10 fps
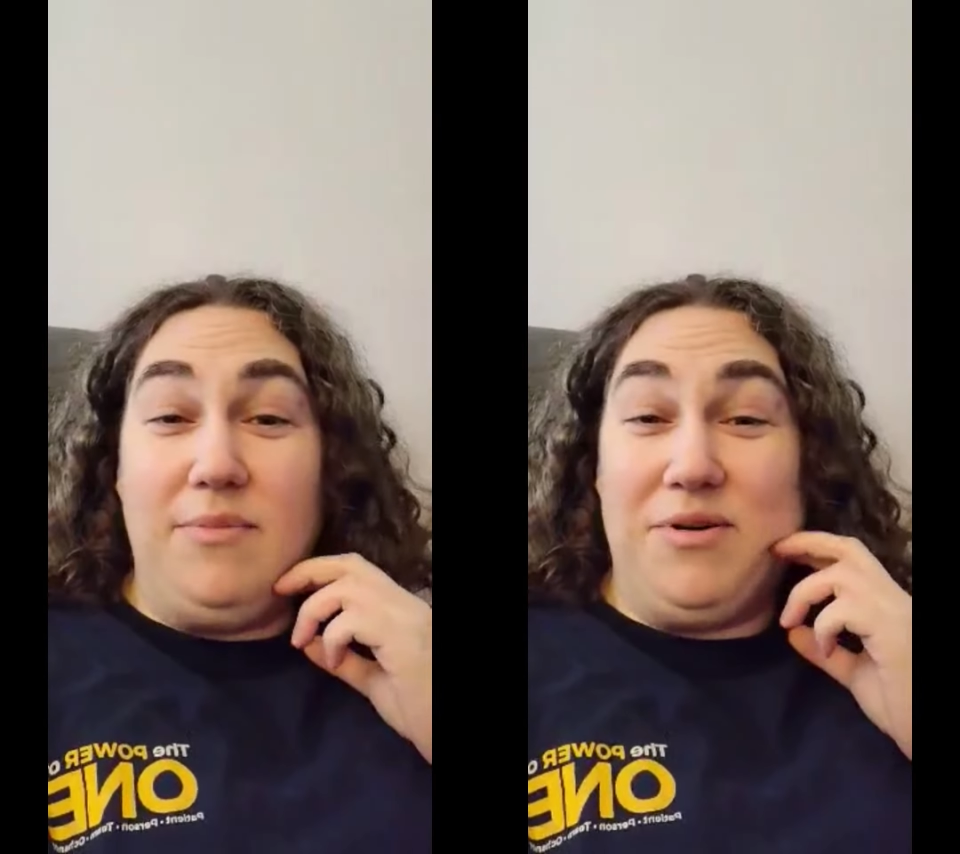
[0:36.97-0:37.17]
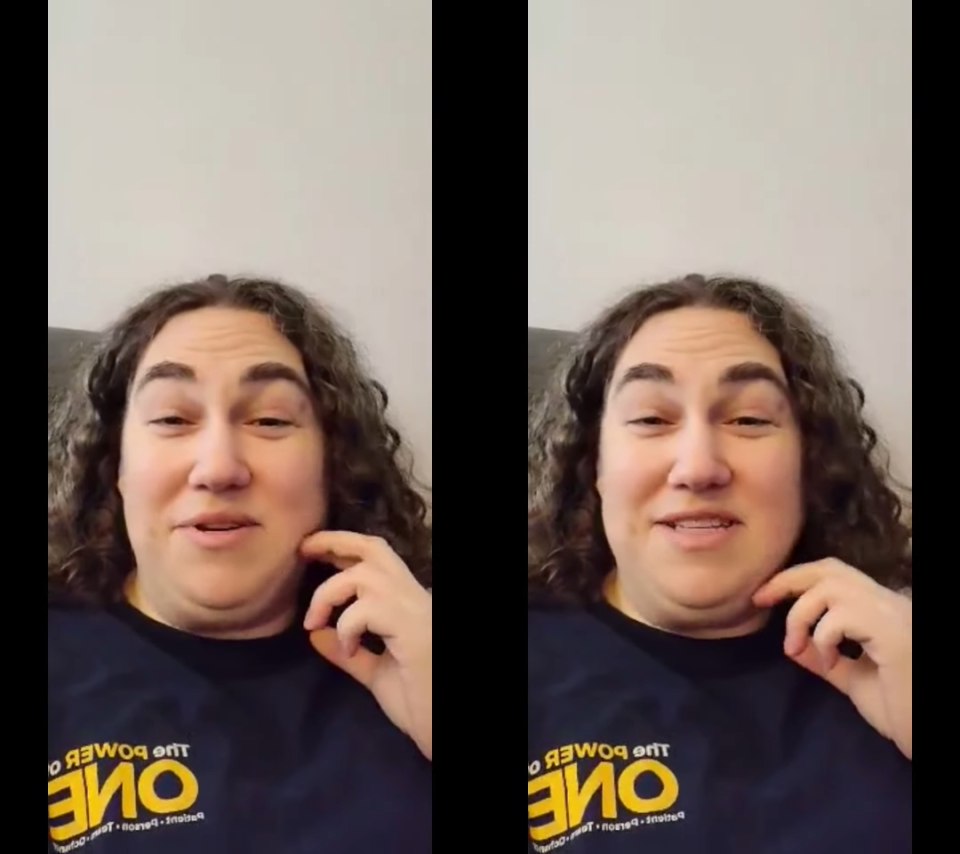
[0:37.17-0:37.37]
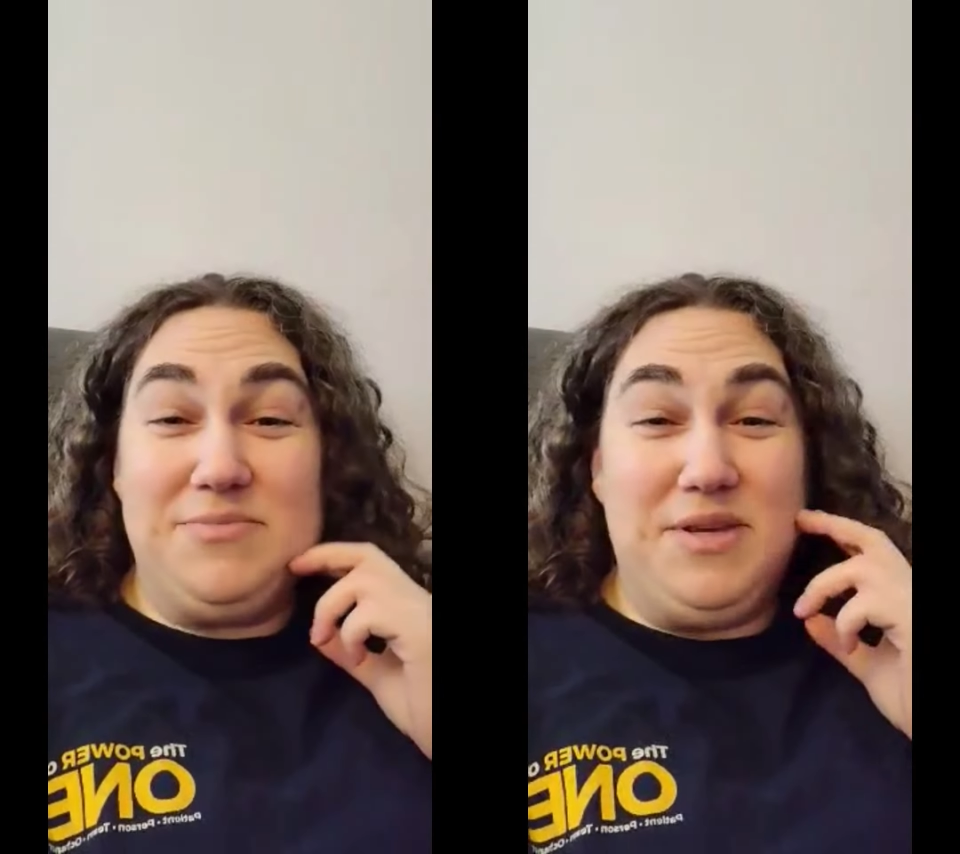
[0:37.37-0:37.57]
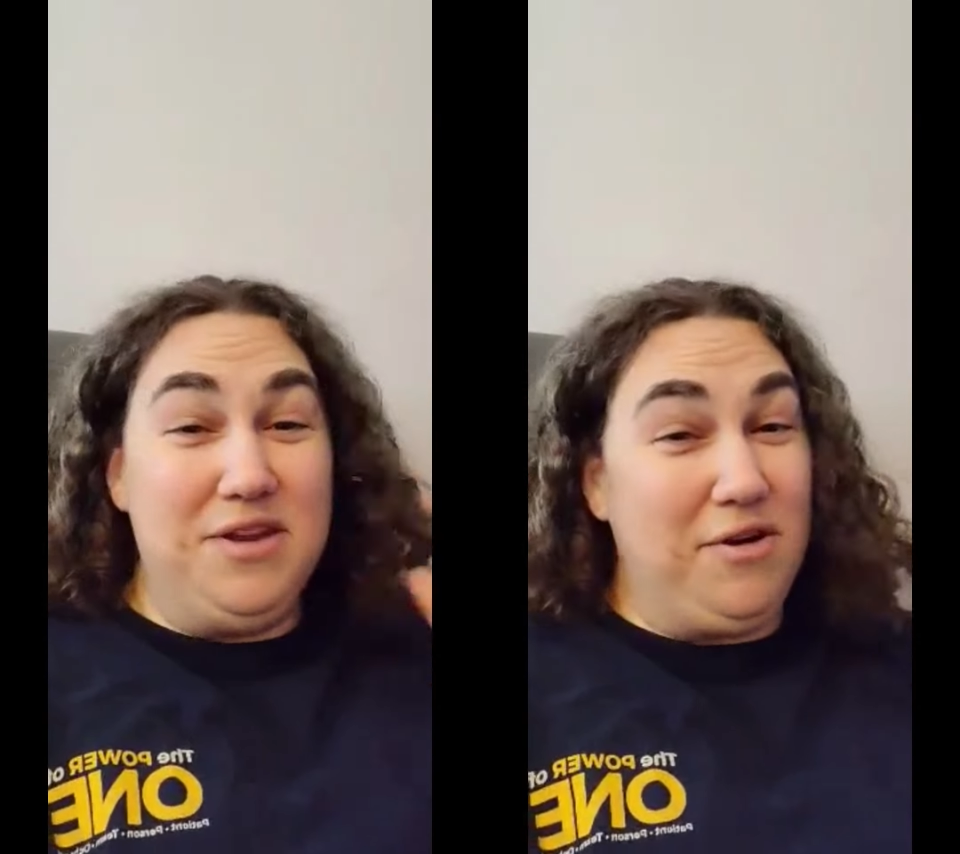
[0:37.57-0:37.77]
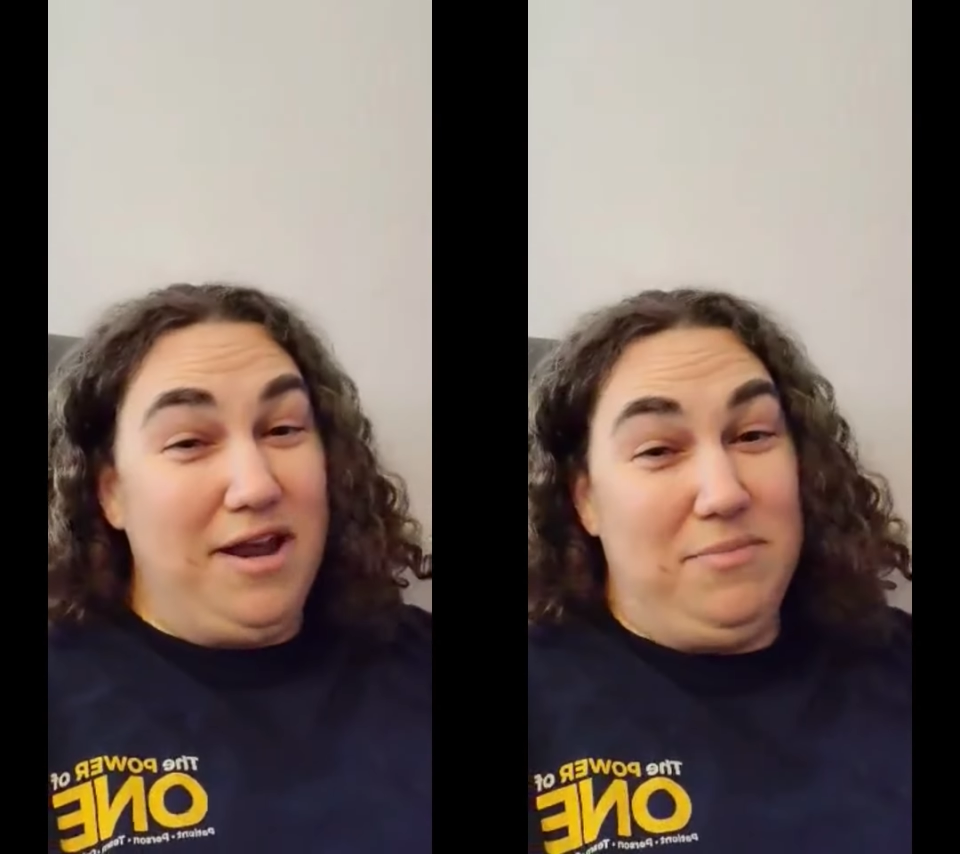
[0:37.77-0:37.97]
going to be a
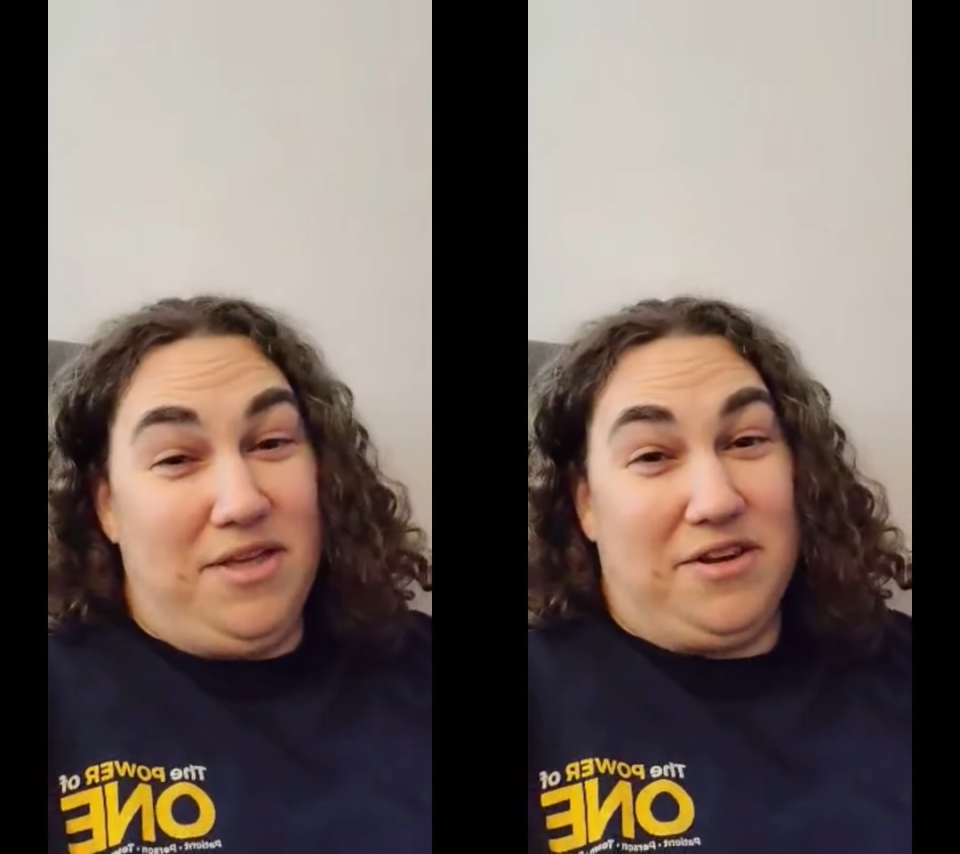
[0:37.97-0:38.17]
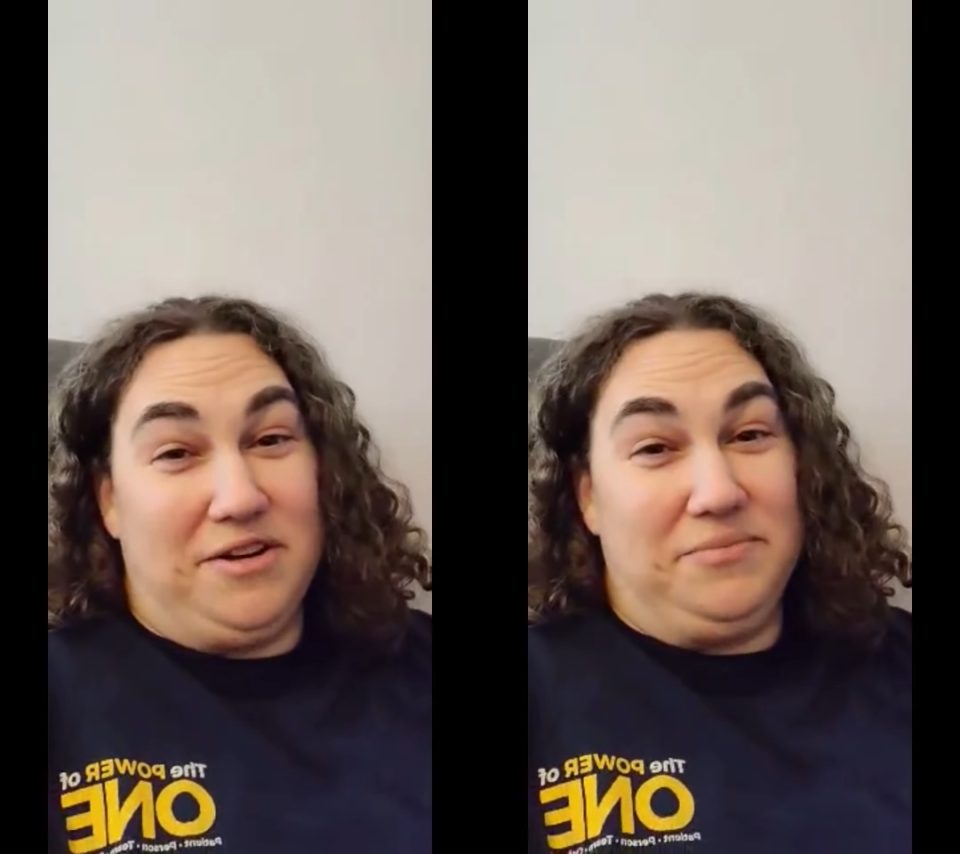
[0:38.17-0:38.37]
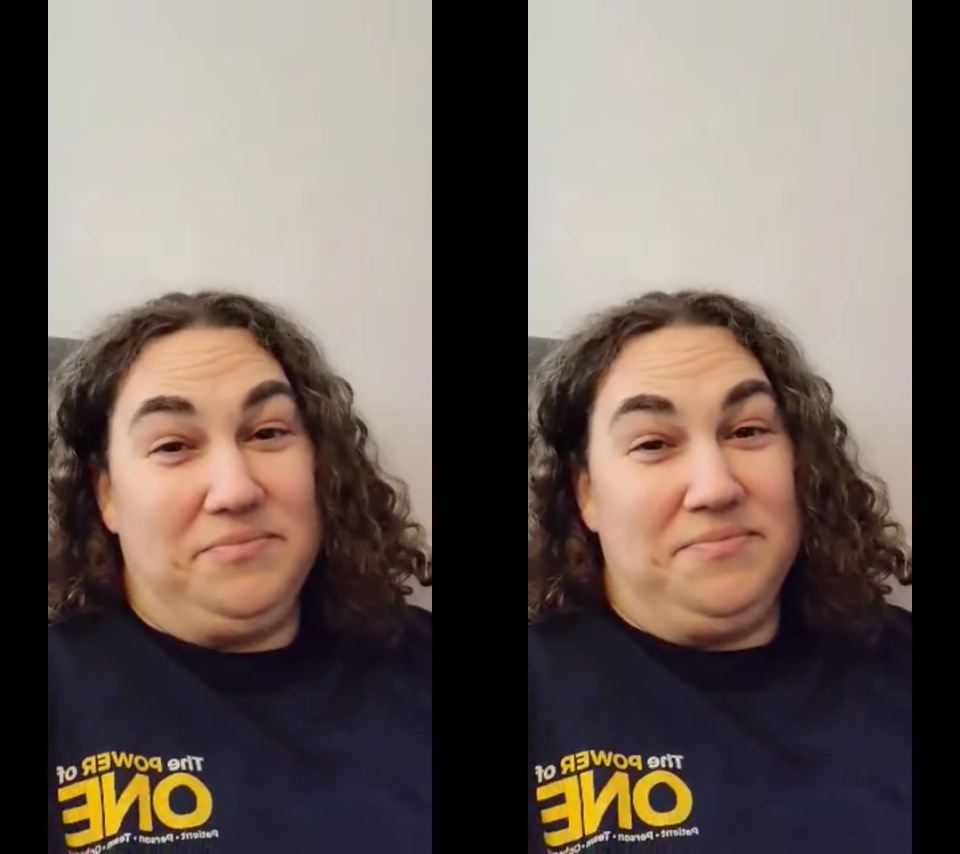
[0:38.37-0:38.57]
grandmother.